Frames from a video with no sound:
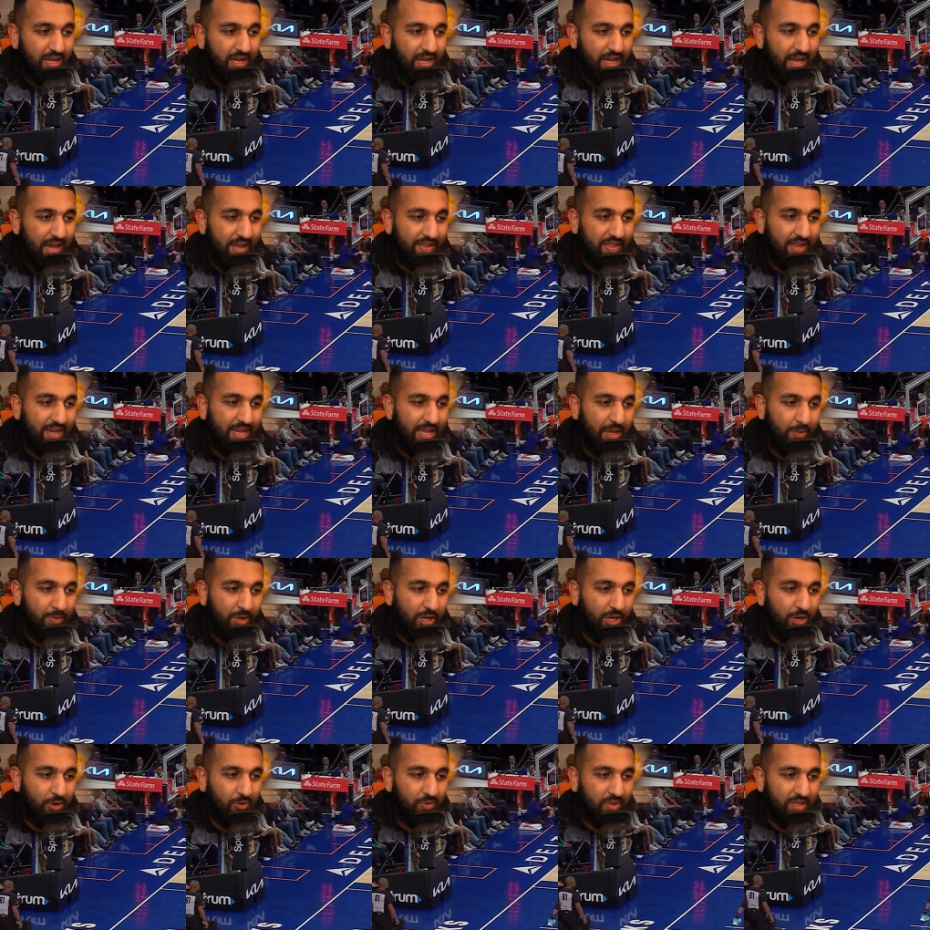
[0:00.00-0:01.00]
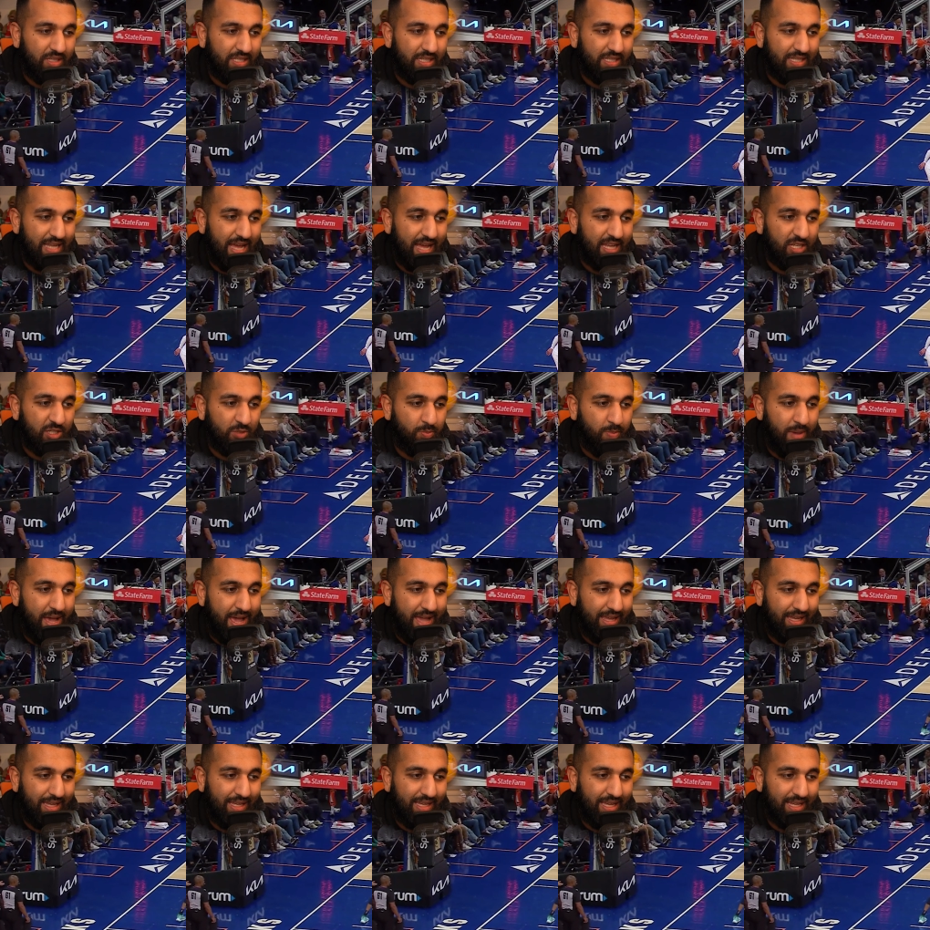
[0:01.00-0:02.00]
And then here we go. This is Ant's
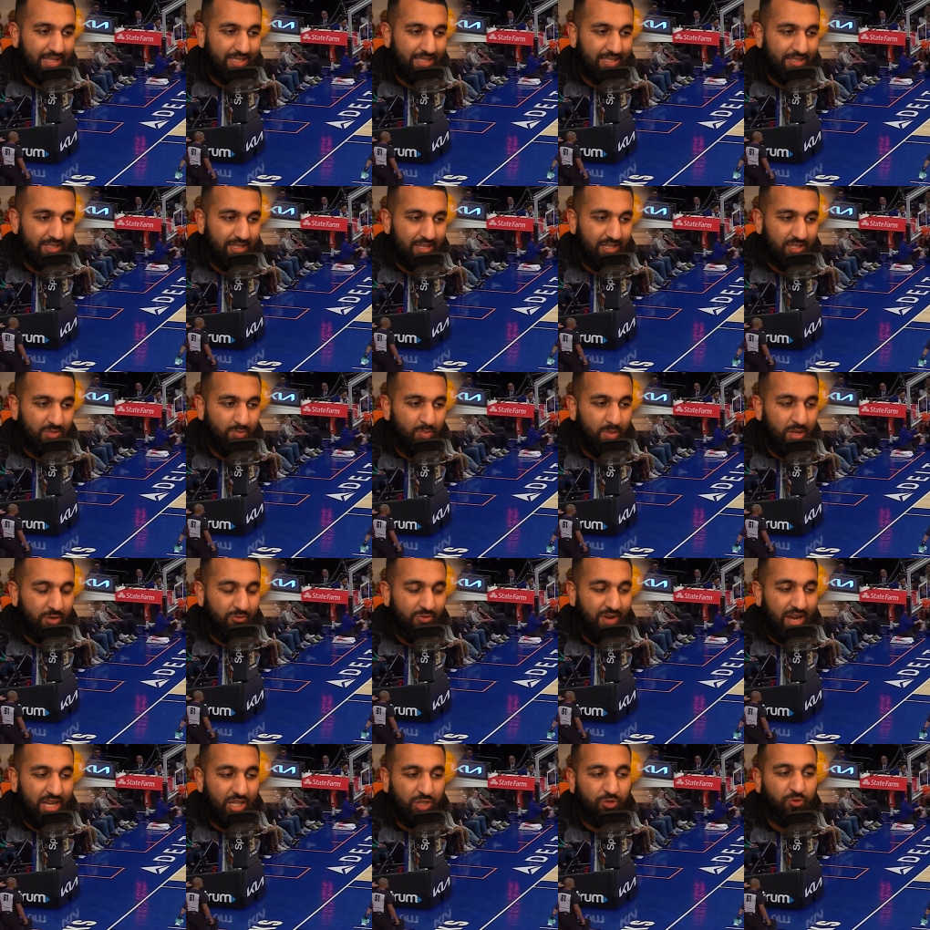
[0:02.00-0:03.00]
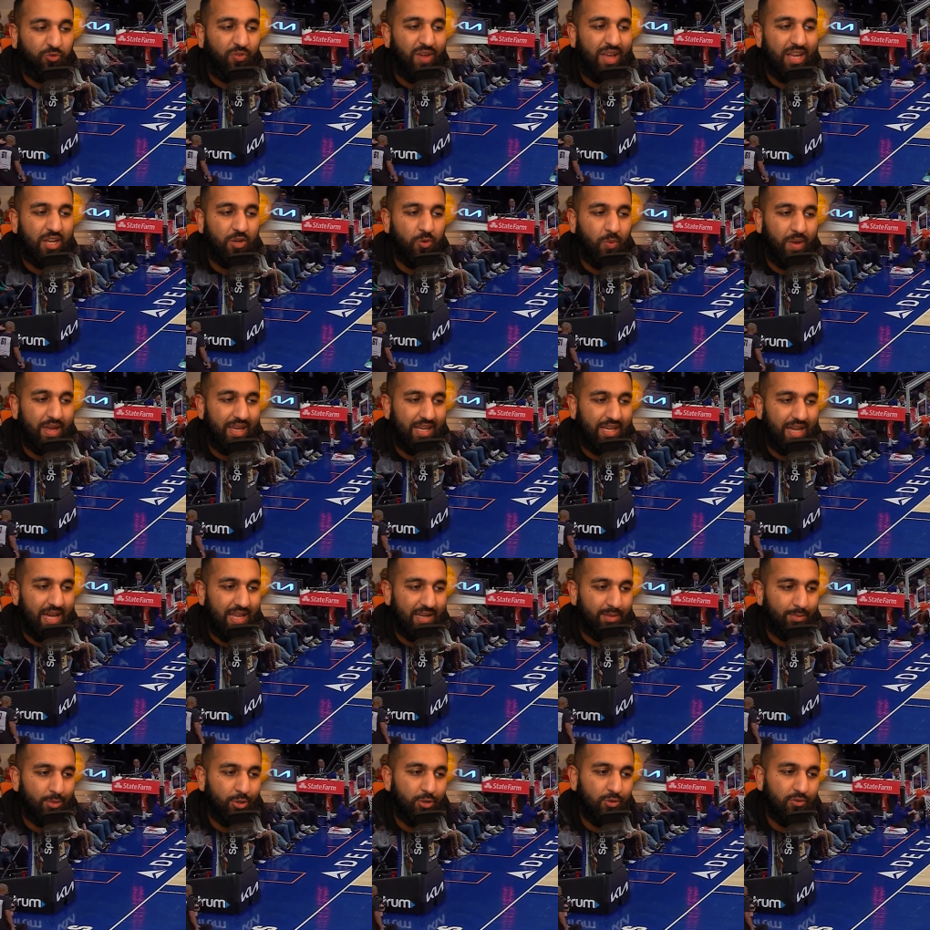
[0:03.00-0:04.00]
bag. He gets into this mid-range fadeaway kind
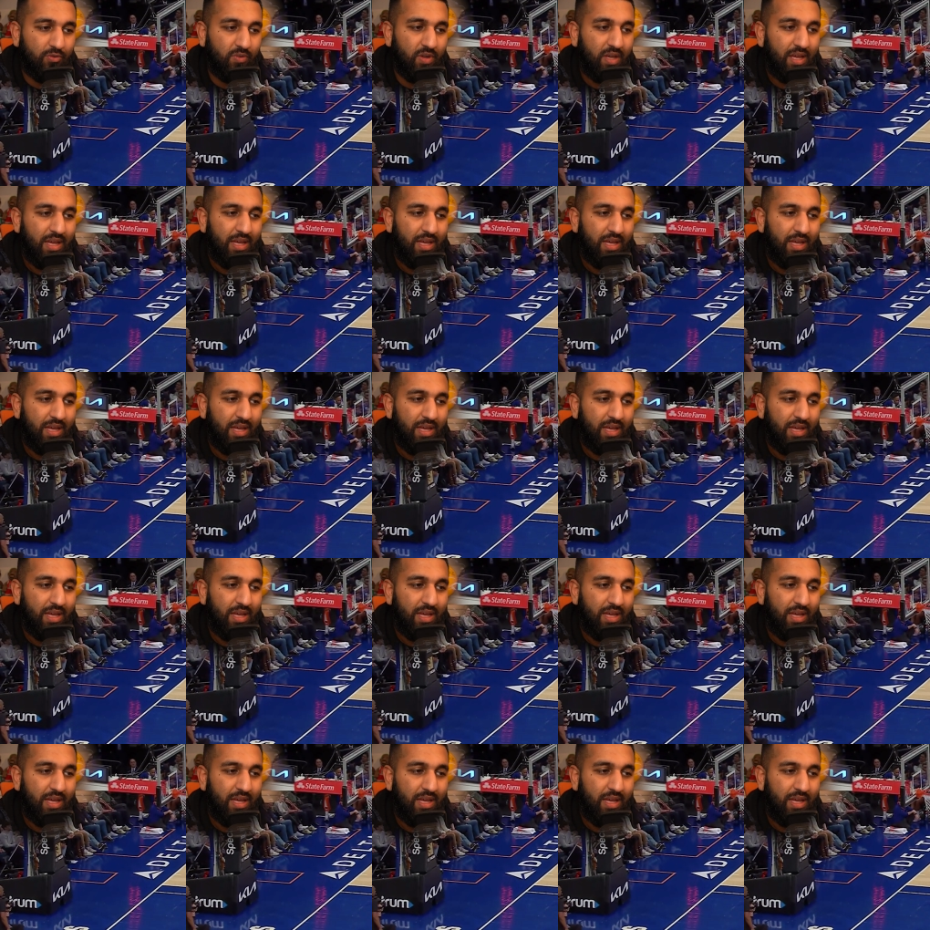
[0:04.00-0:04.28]
of move.